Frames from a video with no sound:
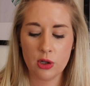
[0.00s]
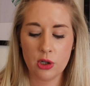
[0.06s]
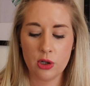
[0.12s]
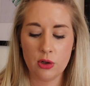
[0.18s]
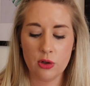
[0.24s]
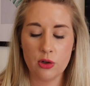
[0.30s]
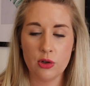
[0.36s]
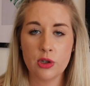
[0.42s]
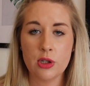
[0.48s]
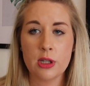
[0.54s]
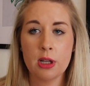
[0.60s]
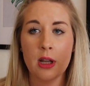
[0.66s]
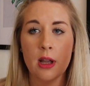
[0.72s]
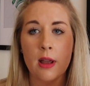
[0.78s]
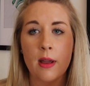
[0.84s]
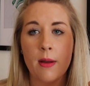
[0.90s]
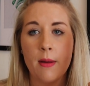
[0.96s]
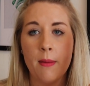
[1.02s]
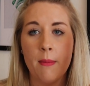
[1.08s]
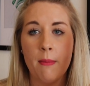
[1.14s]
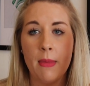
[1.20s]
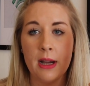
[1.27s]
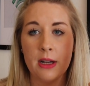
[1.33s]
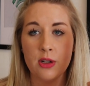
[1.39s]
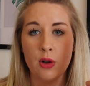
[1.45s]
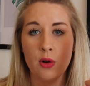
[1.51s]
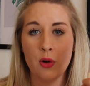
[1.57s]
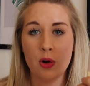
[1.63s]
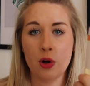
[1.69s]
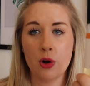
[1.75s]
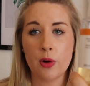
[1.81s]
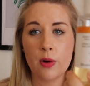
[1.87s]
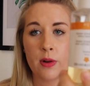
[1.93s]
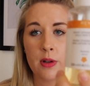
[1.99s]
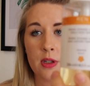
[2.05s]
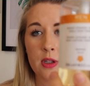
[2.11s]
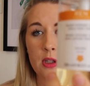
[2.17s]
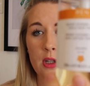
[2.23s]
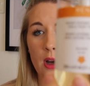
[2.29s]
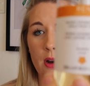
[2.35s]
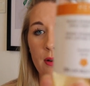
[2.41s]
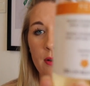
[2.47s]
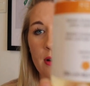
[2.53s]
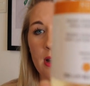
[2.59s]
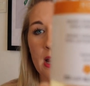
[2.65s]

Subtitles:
use my toner. So,